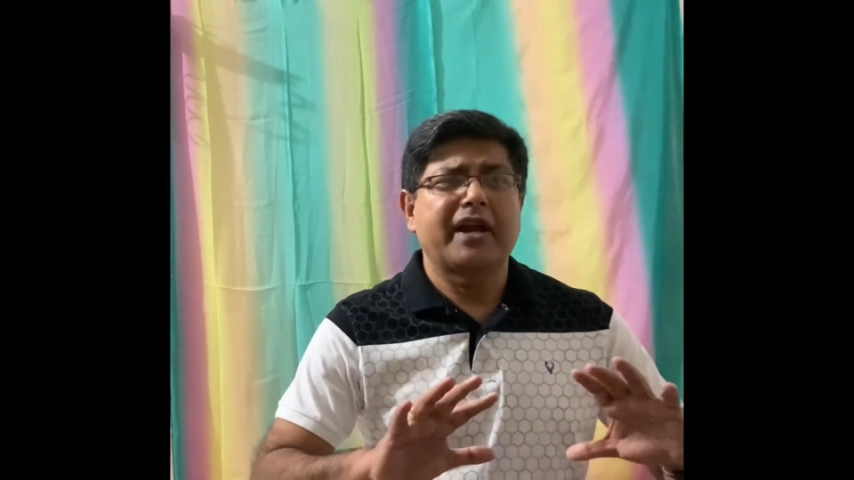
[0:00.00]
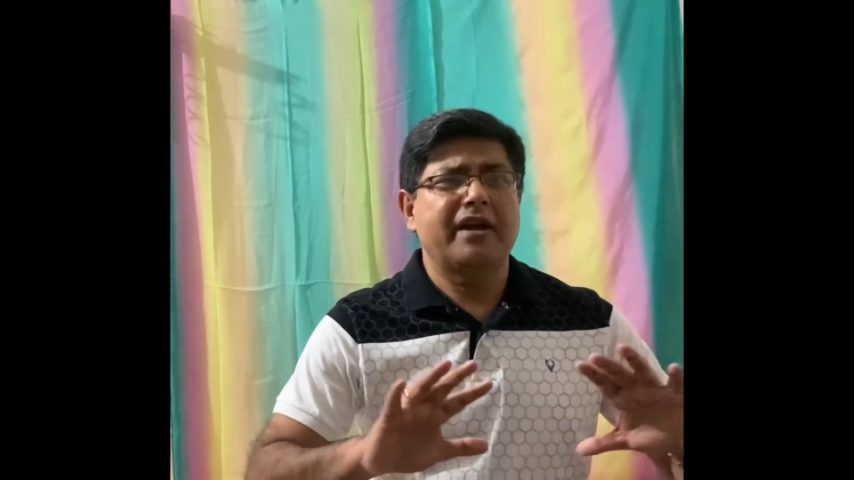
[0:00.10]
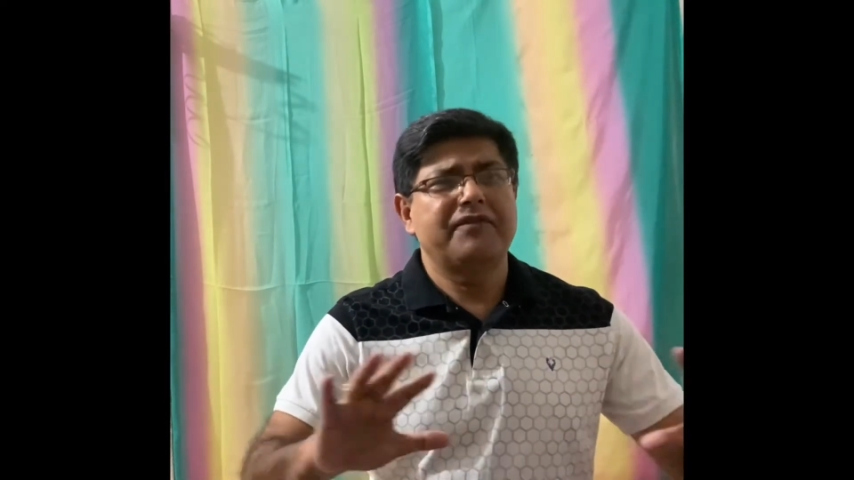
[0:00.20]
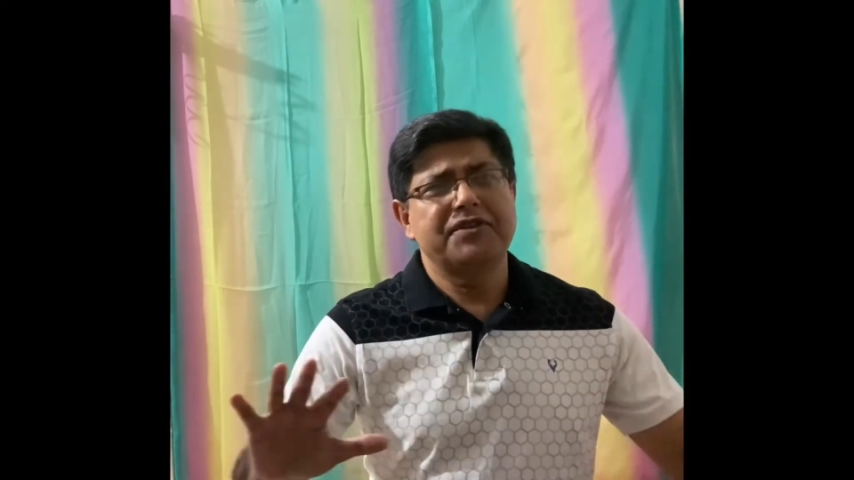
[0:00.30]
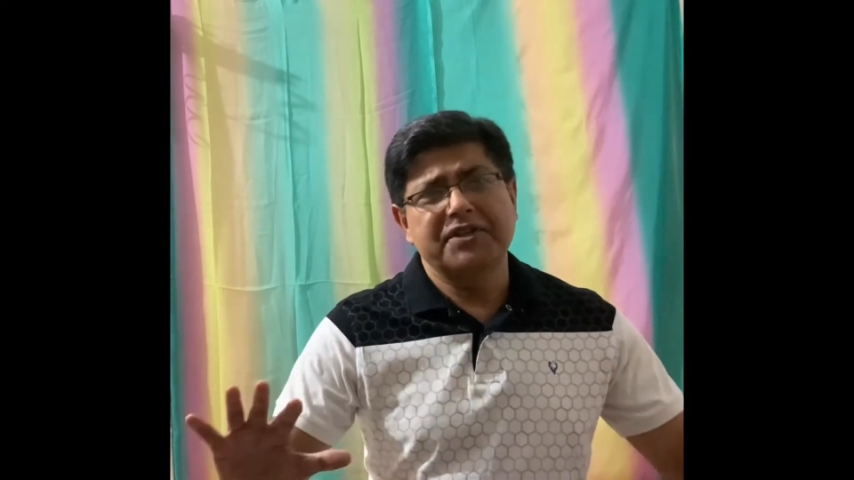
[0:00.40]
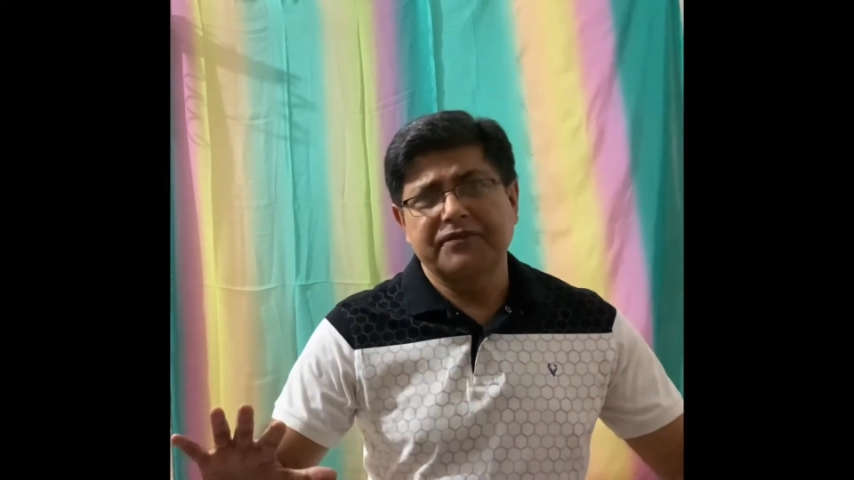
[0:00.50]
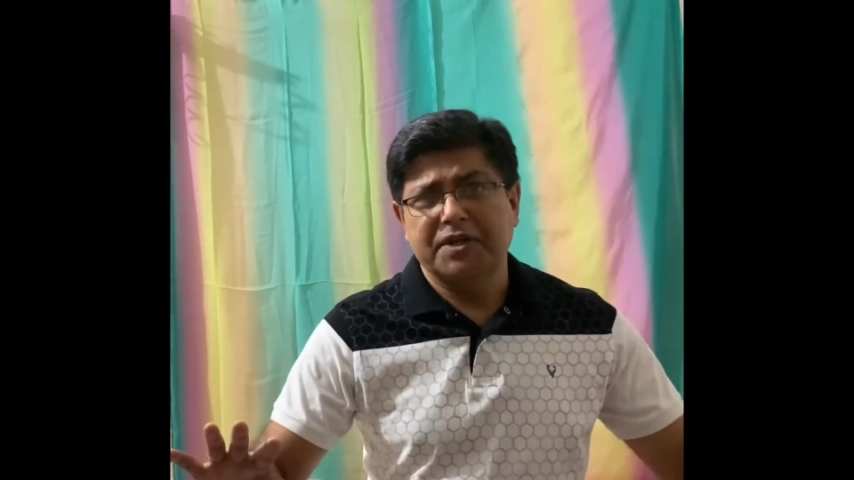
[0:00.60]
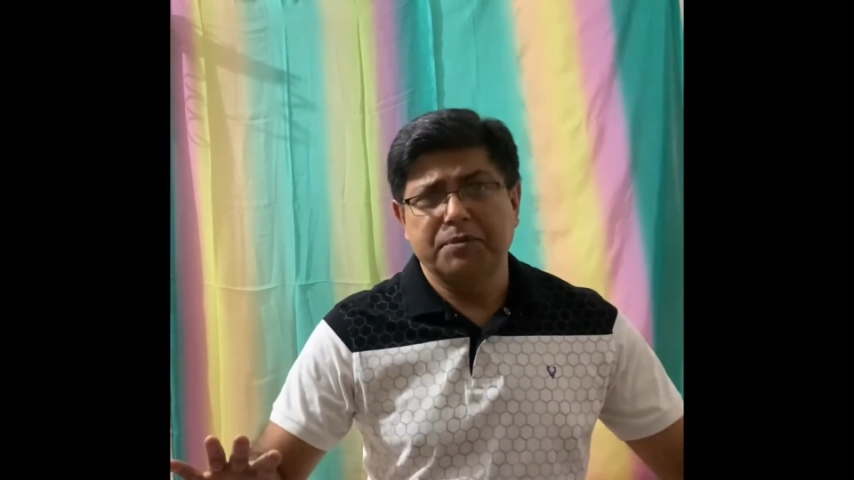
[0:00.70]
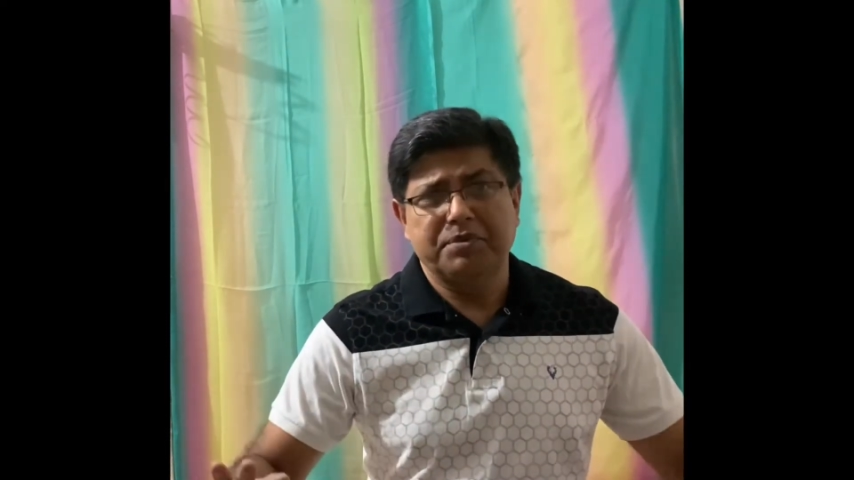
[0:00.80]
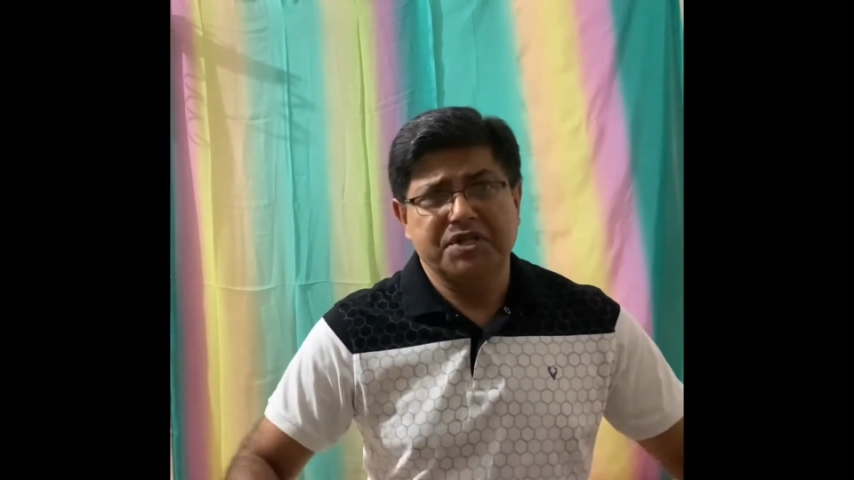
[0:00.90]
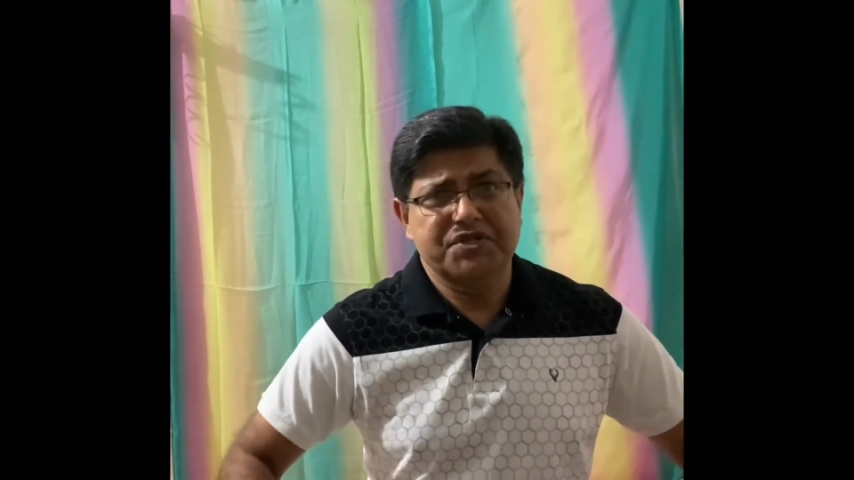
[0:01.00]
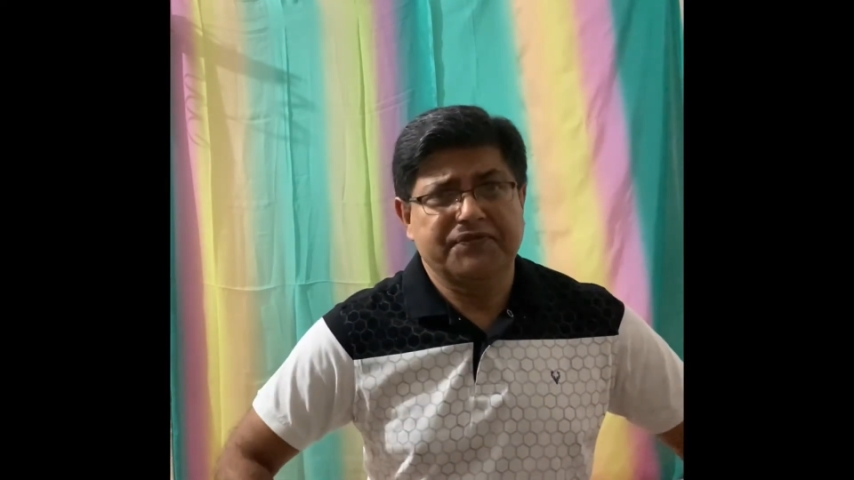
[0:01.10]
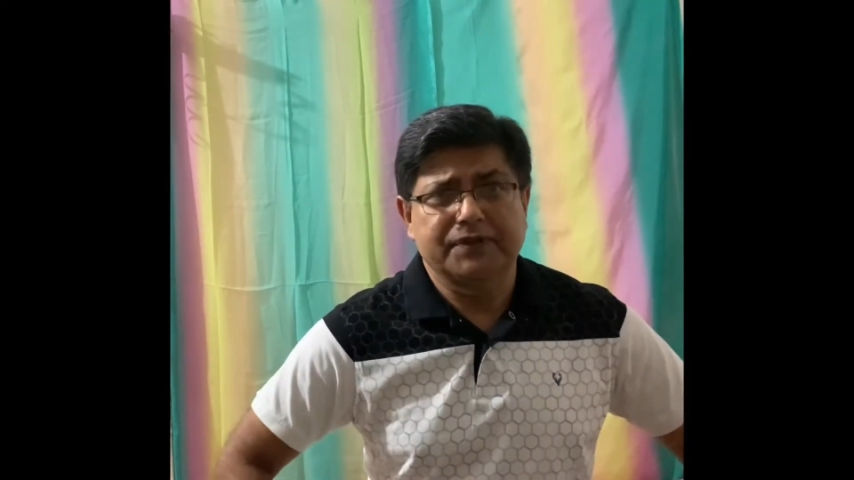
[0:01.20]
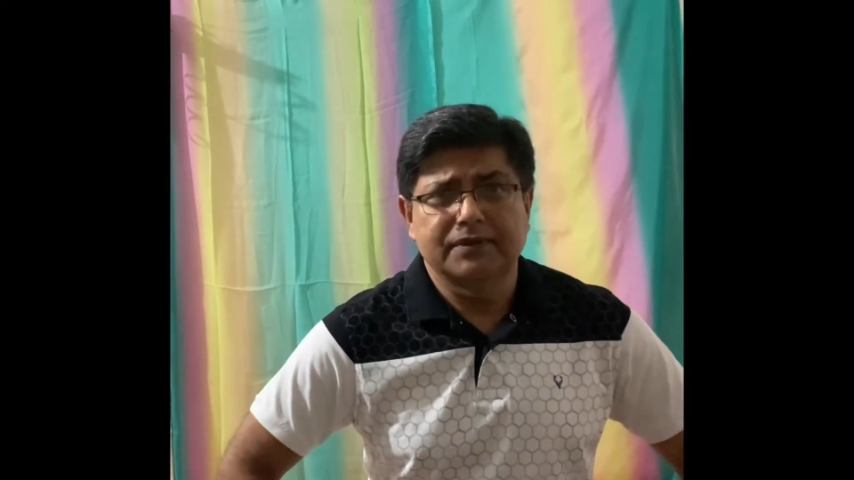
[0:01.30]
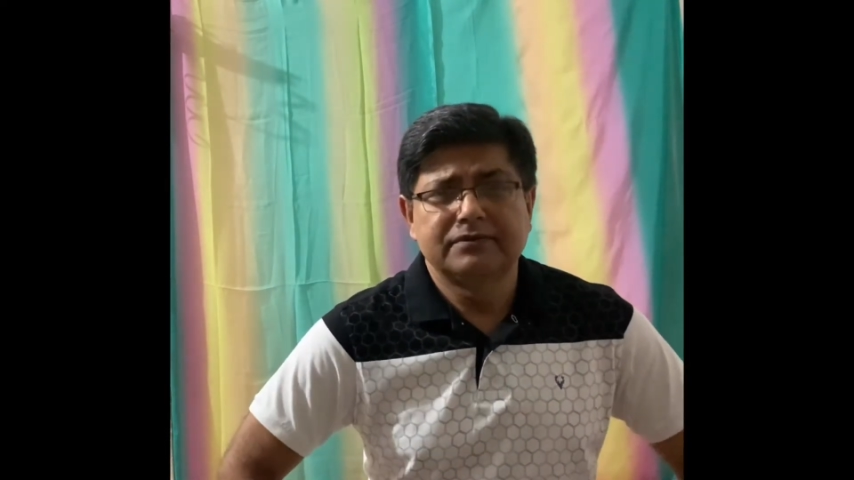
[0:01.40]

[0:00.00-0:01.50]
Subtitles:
everything very peaceful.